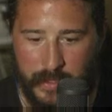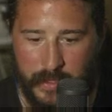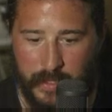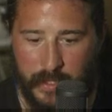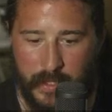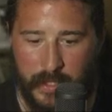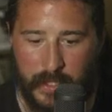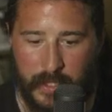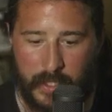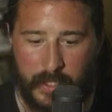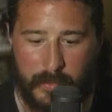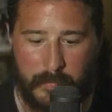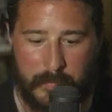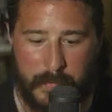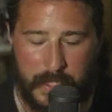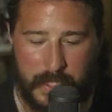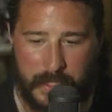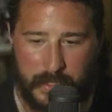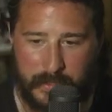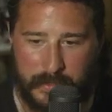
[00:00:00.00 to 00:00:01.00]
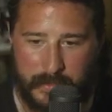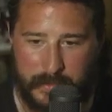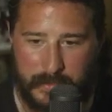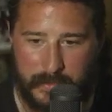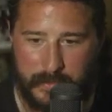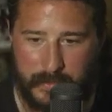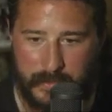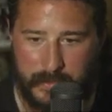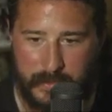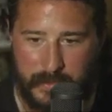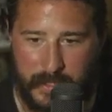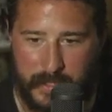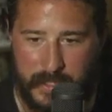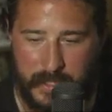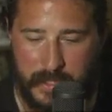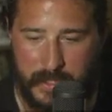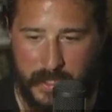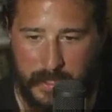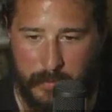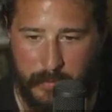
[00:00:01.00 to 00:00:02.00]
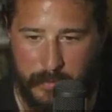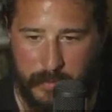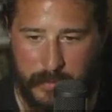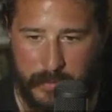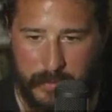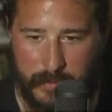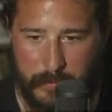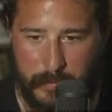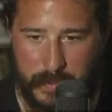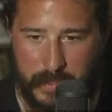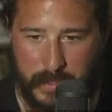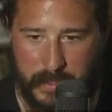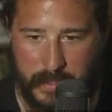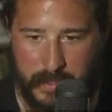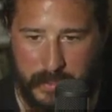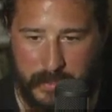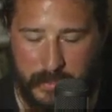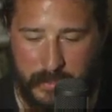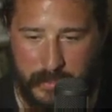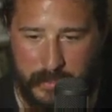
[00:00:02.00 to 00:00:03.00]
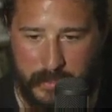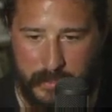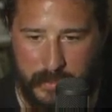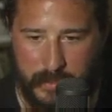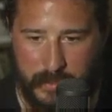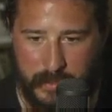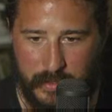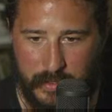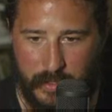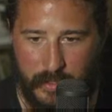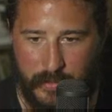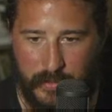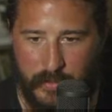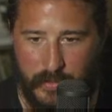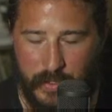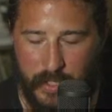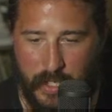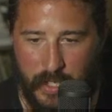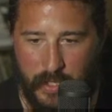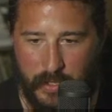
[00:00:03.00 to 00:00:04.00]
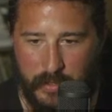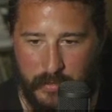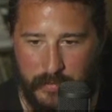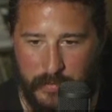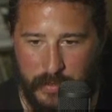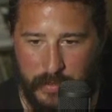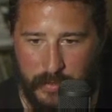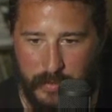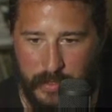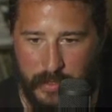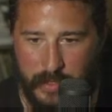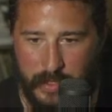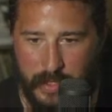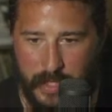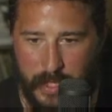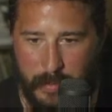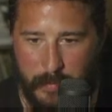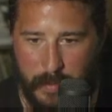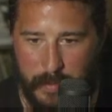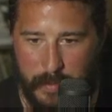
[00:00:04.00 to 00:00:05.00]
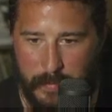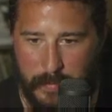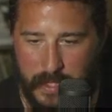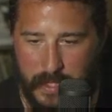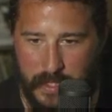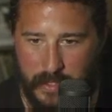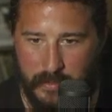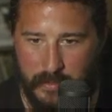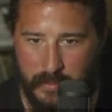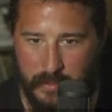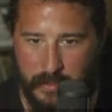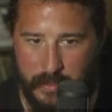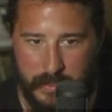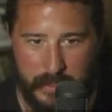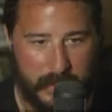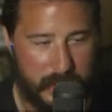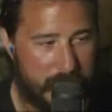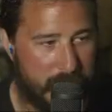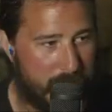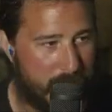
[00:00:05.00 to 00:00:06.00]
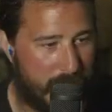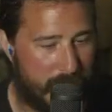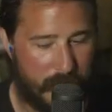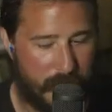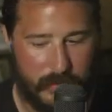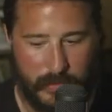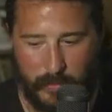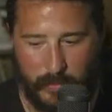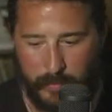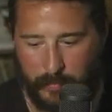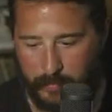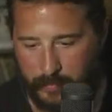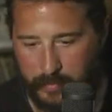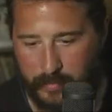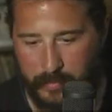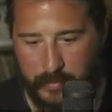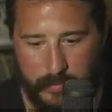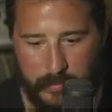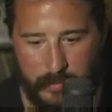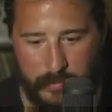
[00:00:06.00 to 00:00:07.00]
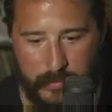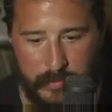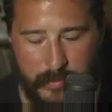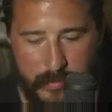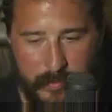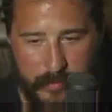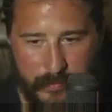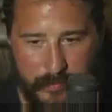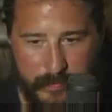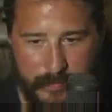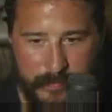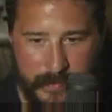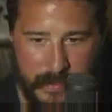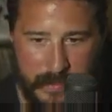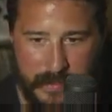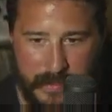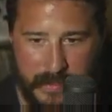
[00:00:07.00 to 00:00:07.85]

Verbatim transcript: oh man, I think that would just be a slog of you looking at my pain. I don't know. If,